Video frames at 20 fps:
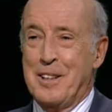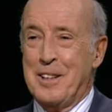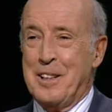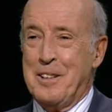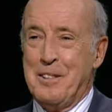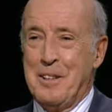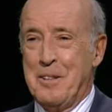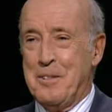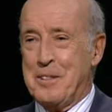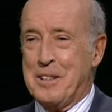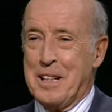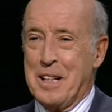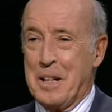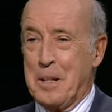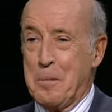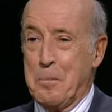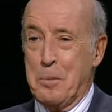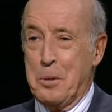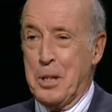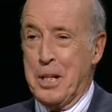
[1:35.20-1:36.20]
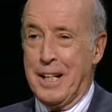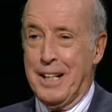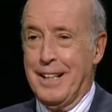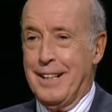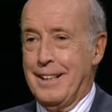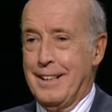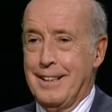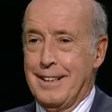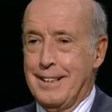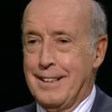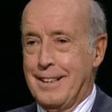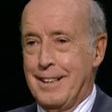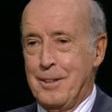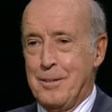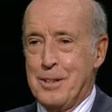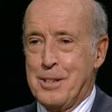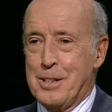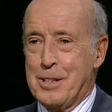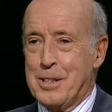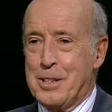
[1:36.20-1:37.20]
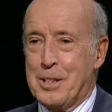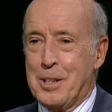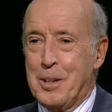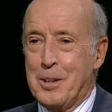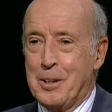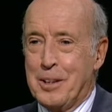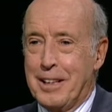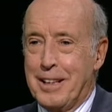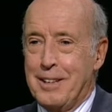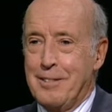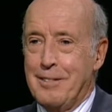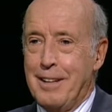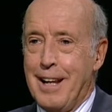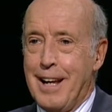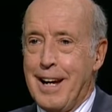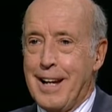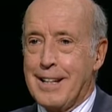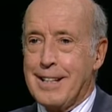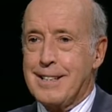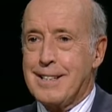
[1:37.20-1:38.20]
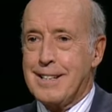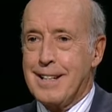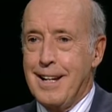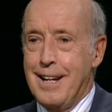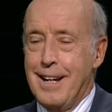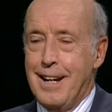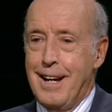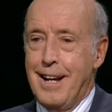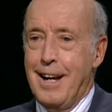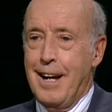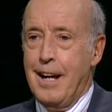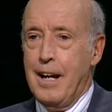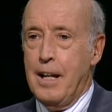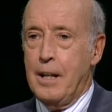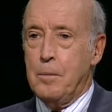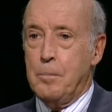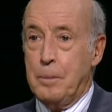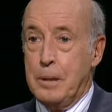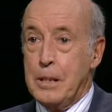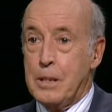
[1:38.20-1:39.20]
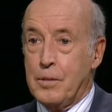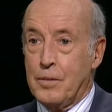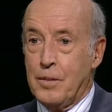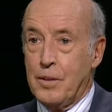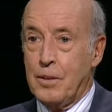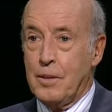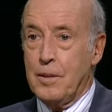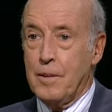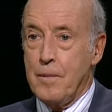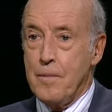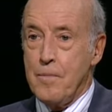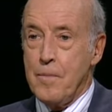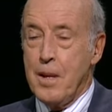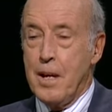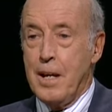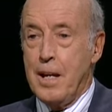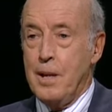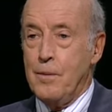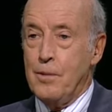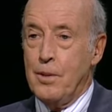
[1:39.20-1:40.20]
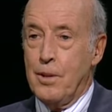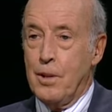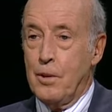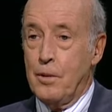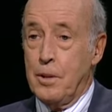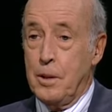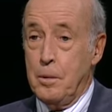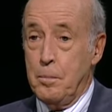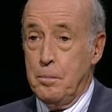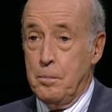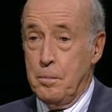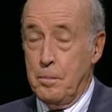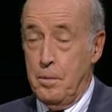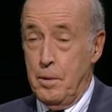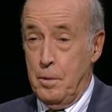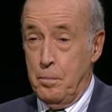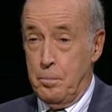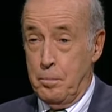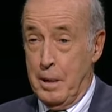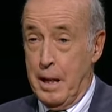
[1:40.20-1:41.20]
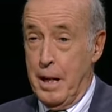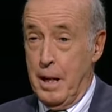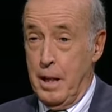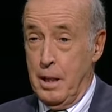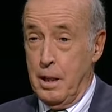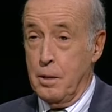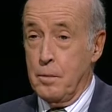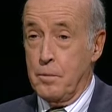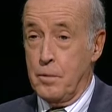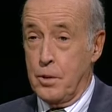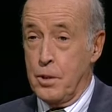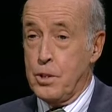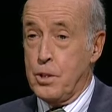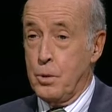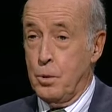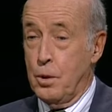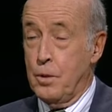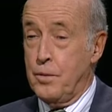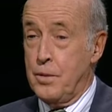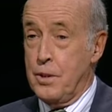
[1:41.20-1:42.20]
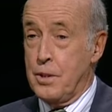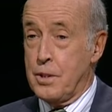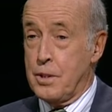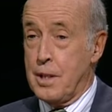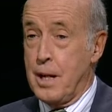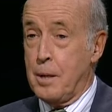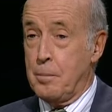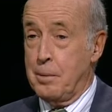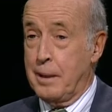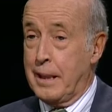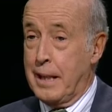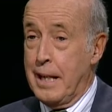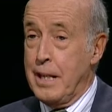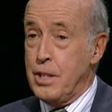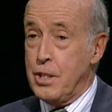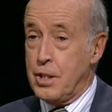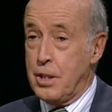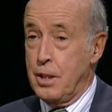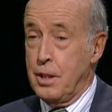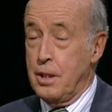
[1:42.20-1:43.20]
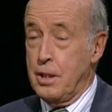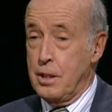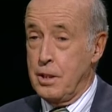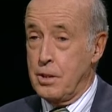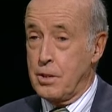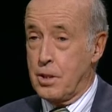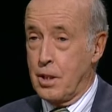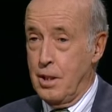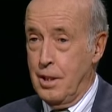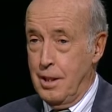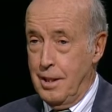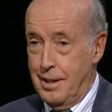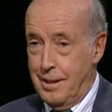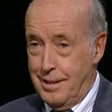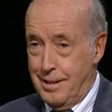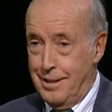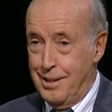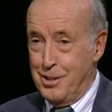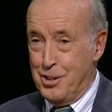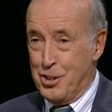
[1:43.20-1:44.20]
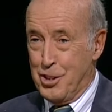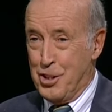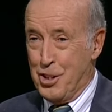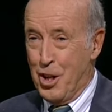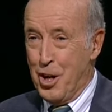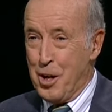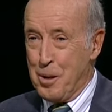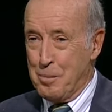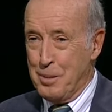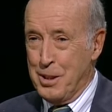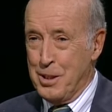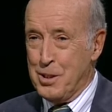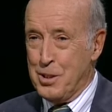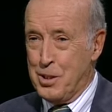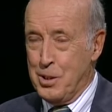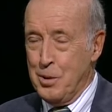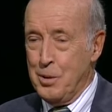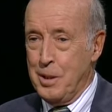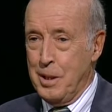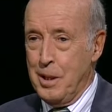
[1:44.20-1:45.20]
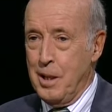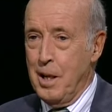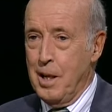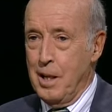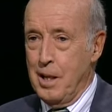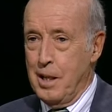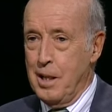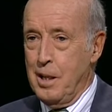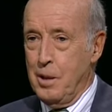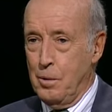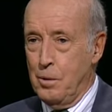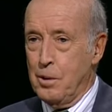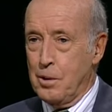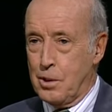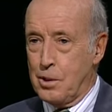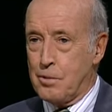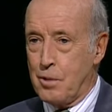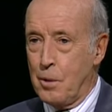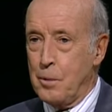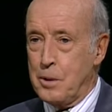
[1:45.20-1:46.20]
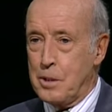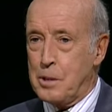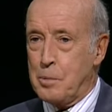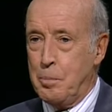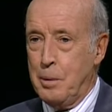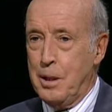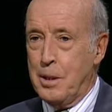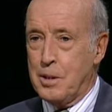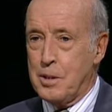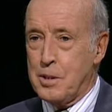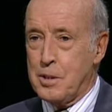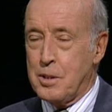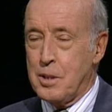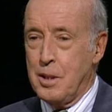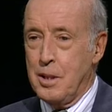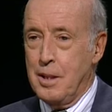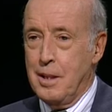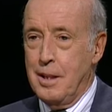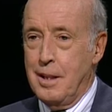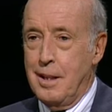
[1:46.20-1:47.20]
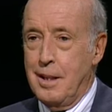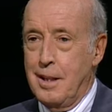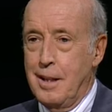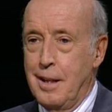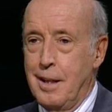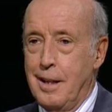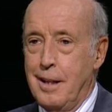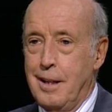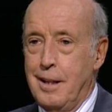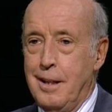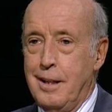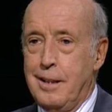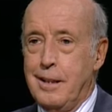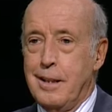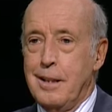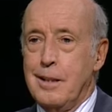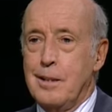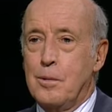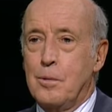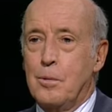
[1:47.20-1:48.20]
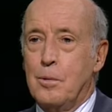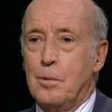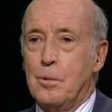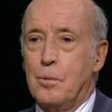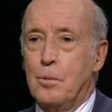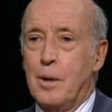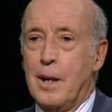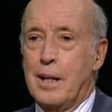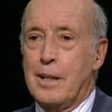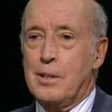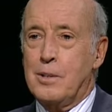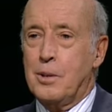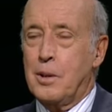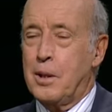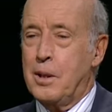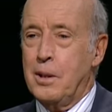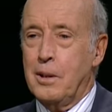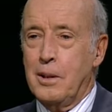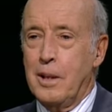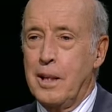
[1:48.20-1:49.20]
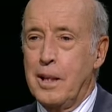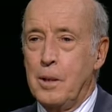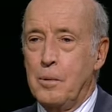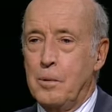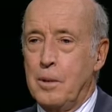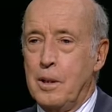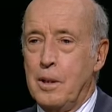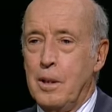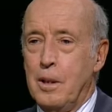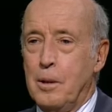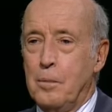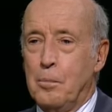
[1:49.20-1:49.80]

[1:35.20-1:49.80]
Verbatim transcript: totally, he was like a Buddha. He was just totally relaxed and peaceful, even though he, by virtue of his obligation, his, his dharma, his duty, mm -hmm. he was throwing spears. He didn't want to kill anyone